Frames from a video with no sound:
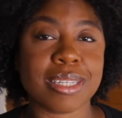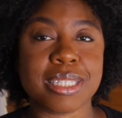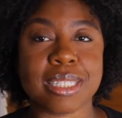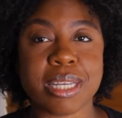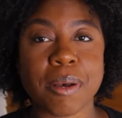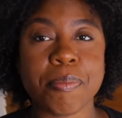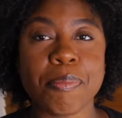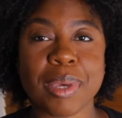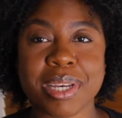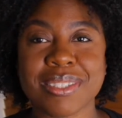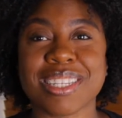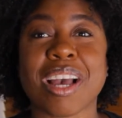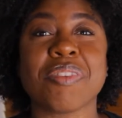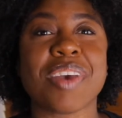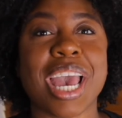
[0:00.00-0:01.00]
Some bills
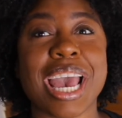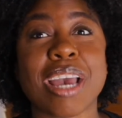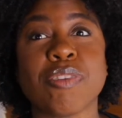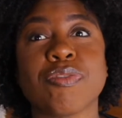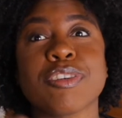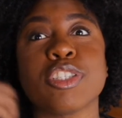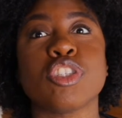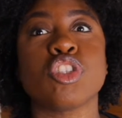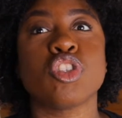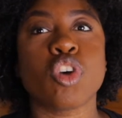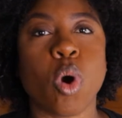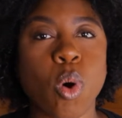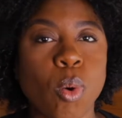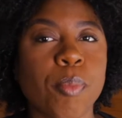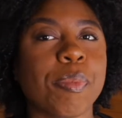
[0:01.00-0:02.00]
I've had for
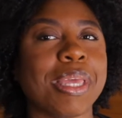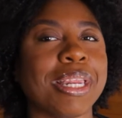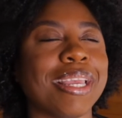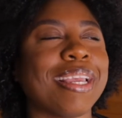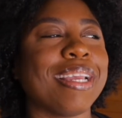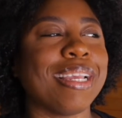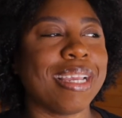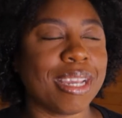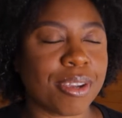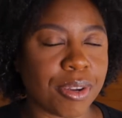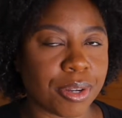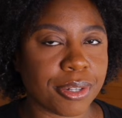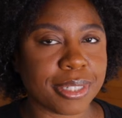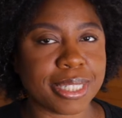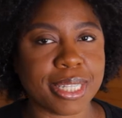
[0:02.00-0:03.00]
so many
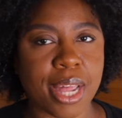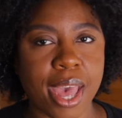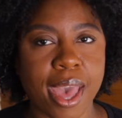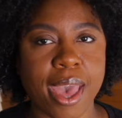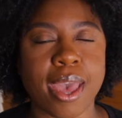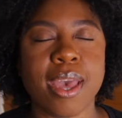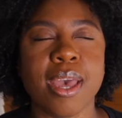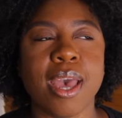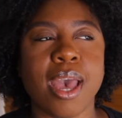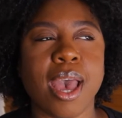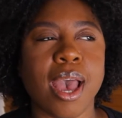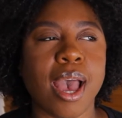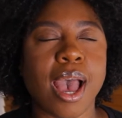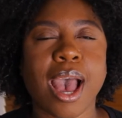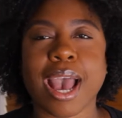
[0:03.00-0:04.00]
years that
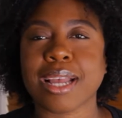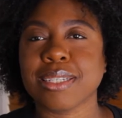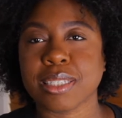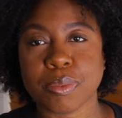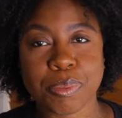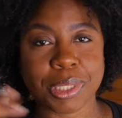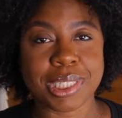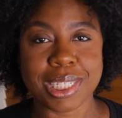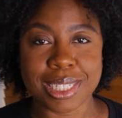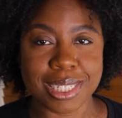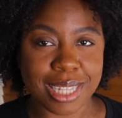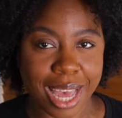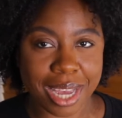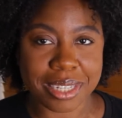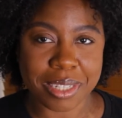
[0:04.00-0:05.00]
I just put the
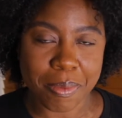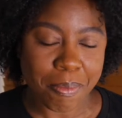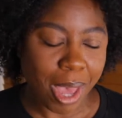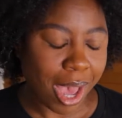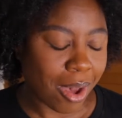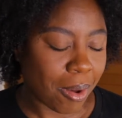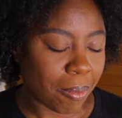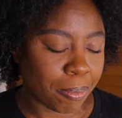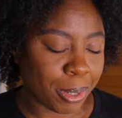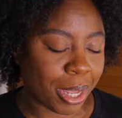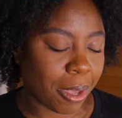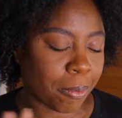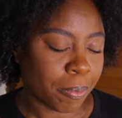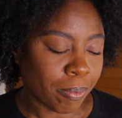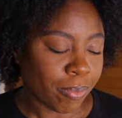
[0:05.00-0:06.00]
exact amount,
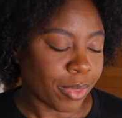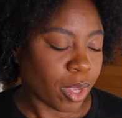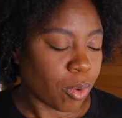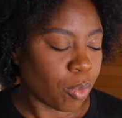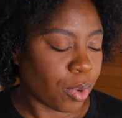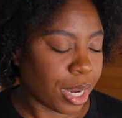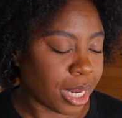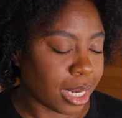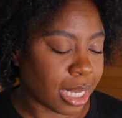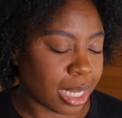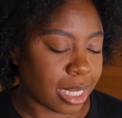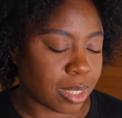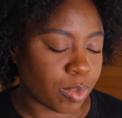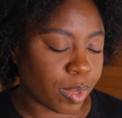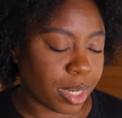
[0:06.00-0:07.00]
but rent
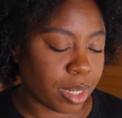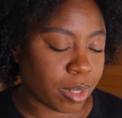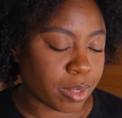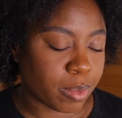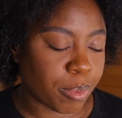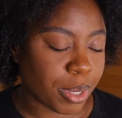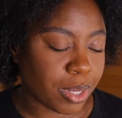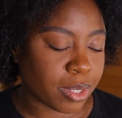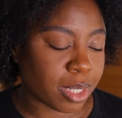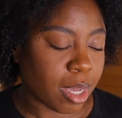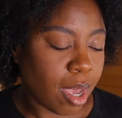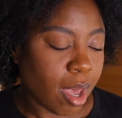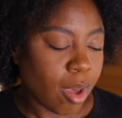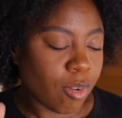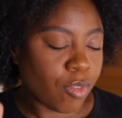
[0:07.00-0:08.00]
is one of those bills.
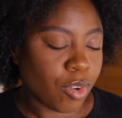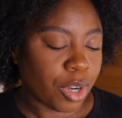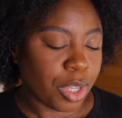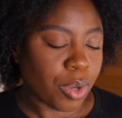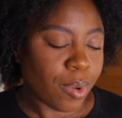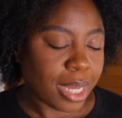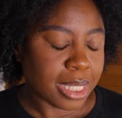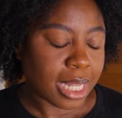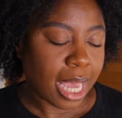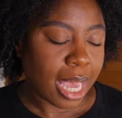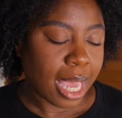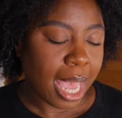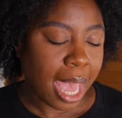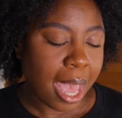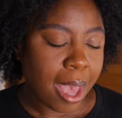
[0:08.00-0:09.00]
For
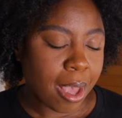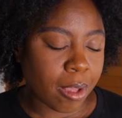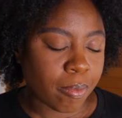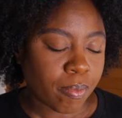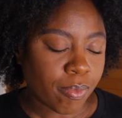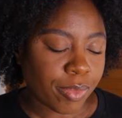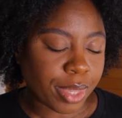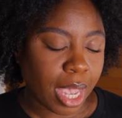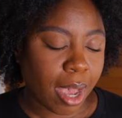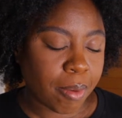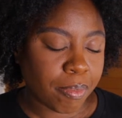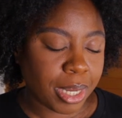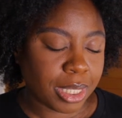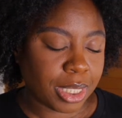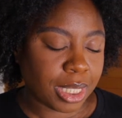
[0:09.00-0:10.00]
USAA, I
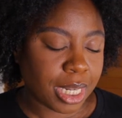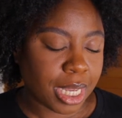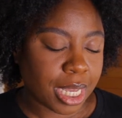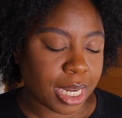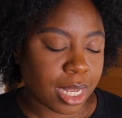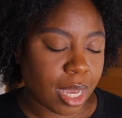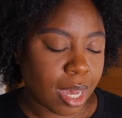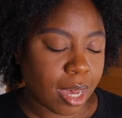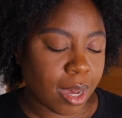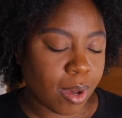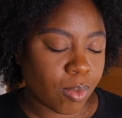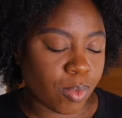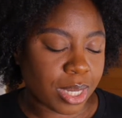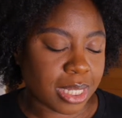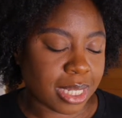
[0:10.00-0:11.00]
budgeted
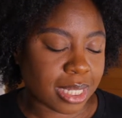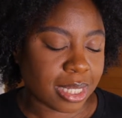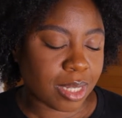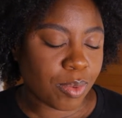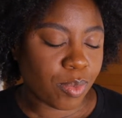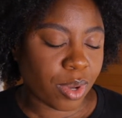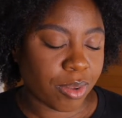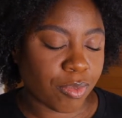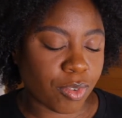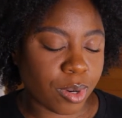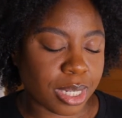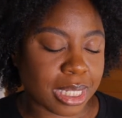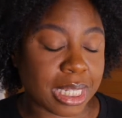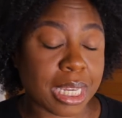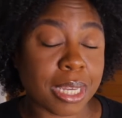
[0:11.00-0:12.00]

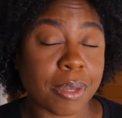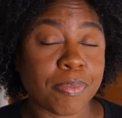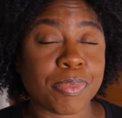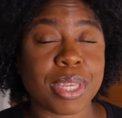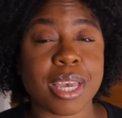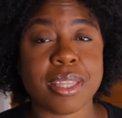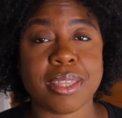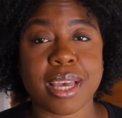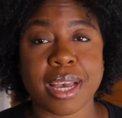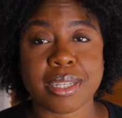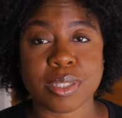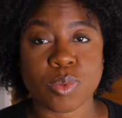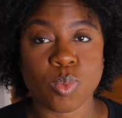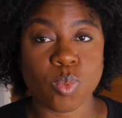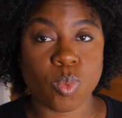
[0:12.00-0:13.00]
$161.14, and
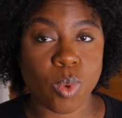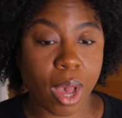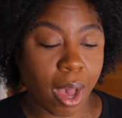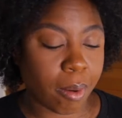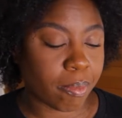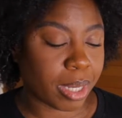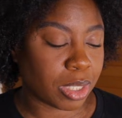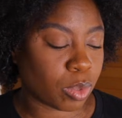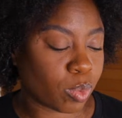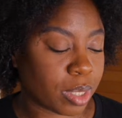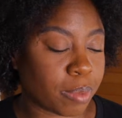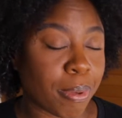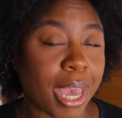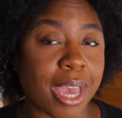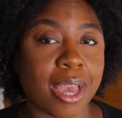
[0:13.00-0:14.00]
that's how much was
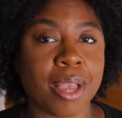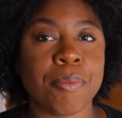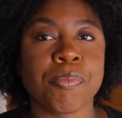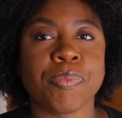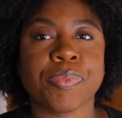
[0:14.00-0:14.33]
paid.